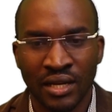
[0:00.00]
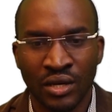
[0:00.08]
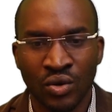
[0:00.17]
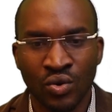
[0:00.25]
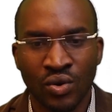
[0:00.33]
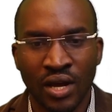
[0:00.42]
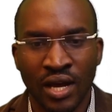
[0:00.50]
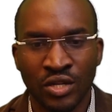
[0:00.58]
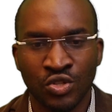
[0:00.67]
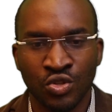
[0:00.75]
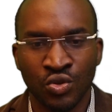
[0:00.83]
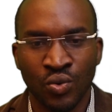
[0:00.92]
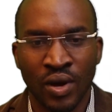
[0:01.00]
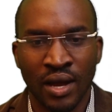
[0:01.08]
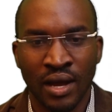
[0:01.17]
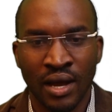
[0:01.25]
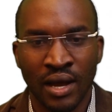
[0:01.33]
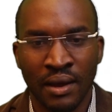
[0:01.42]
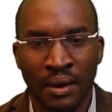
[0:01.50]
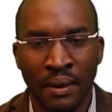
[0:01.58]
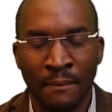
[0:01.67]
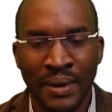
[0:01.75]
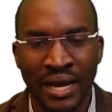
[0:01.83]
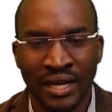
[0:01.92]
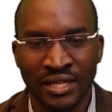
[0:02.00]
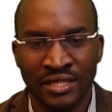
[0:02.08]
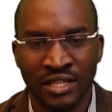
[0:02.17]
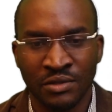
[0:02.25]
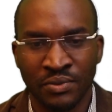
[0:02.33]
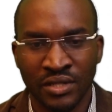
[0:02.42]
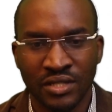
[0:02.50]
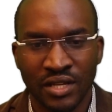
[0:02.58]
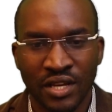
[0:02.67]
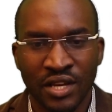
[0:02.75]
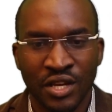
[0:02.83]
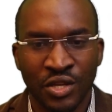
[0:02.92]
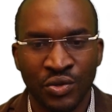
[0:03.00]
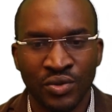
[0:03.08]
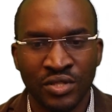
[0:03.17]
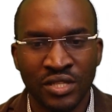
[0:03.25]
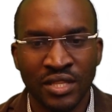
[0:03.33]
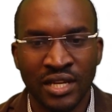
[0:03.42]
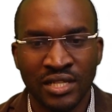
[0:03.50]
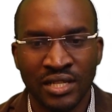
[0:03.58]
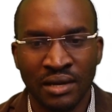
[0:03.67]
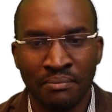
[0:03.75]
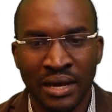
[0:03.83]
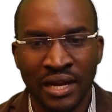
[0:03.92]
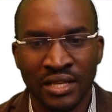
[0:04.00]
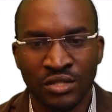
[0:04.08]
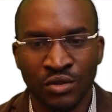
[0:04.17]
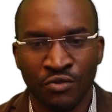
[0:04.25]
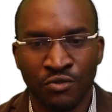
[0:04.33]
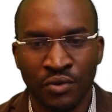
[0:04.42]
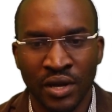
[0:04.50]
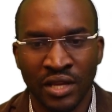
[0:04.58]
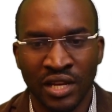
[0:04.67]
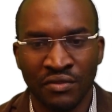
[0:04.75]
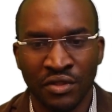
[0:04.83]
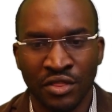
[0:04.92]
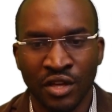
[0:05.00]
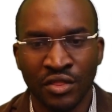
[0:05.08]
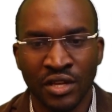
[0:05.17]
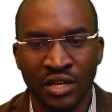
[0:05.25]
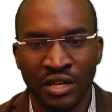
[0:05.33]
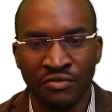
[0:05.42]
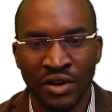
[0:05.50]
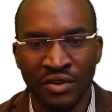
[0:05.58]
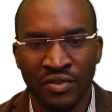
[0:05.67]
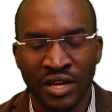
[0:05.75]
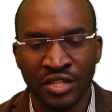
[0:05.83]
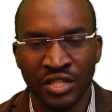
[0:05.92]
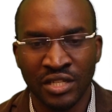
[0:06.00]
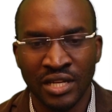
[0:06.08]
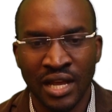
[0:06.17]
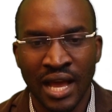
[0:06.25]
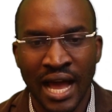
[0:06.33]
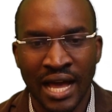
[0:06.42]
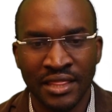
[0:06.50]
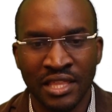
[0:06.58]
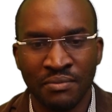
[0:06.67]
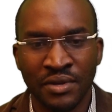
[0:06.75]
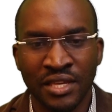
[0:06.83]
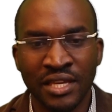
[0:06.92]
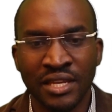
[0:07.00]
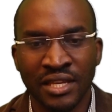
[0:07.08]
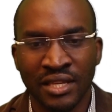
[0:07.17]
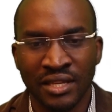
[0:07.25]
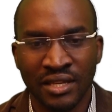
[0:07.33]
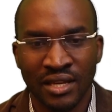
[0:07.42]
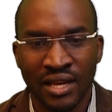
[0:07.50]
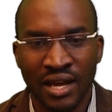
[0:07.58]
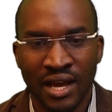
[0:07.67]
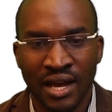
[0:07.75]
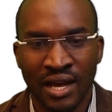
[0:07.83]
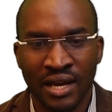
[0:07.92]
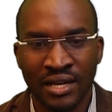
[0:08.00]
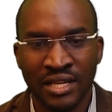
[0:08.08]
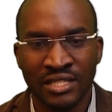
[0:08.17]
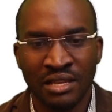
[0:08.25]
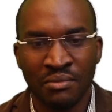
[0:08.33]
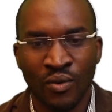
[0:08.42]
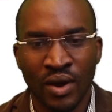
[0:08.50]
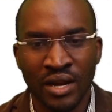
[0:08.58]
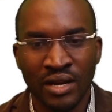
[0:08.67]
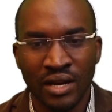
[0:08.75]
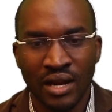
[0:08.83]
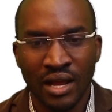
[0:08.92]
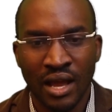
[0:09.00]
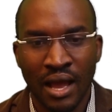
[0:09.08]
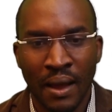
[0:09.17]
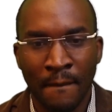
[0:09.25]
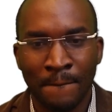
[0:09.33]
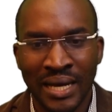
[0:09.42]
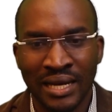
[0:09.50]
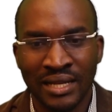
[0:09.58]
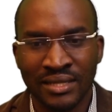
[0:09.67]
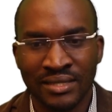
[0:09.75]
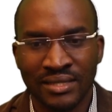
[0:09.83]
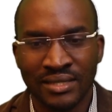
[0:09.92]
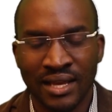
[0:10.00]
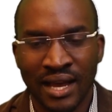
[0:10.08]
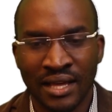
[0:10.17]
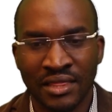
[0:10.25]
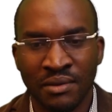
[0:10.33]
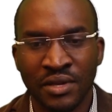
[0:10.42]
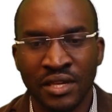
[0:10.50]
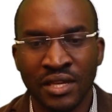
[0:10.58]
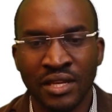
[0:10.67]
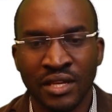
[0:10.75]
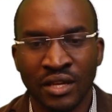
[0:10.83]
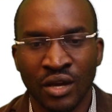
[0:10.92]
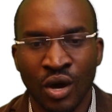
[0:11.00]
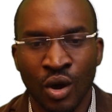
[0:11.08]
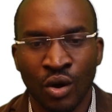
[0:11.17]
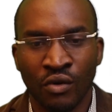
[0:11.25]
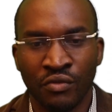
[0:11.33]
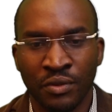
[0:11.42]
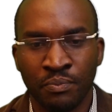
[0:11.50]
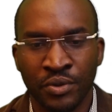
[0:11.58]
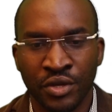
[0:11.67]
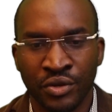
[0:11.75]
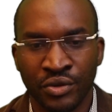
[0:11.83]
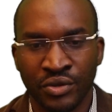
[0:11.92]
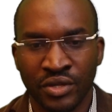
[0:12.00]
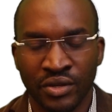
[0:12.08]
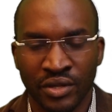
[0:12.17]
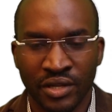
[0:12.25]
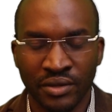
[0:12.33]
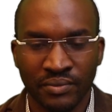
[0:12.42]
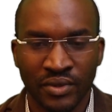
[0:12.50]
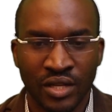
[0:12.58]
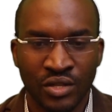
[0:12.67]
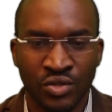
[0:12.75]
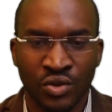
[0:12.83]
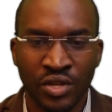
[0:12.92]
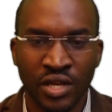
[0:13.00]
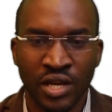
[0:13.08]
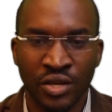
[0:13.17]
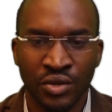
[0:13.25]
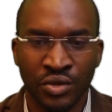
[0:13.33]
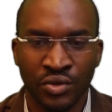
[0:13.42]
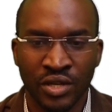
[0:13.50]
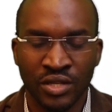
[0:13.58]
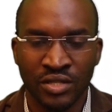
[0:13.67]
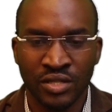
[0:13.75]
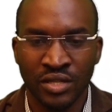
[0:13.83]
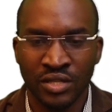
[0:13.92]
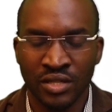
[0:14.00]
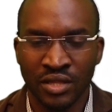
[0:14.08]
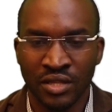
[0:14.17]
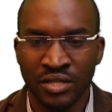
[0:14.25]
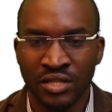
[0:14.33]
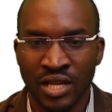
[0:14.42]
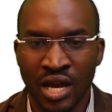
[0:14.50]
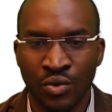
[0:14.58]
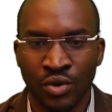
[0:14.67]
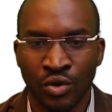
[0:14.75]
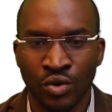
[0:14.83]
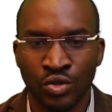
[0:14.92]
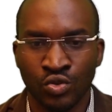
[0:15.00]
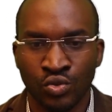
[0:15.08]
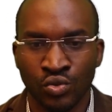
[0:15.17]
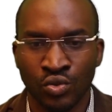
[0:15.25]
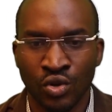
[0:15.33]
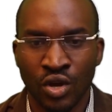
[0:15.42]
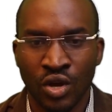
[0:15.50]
look at your bank statement. You'll see that a balance of 11,500 at the beginning, December 1 balance at the beginning of the period. Okay, so here you can see this is how we are going to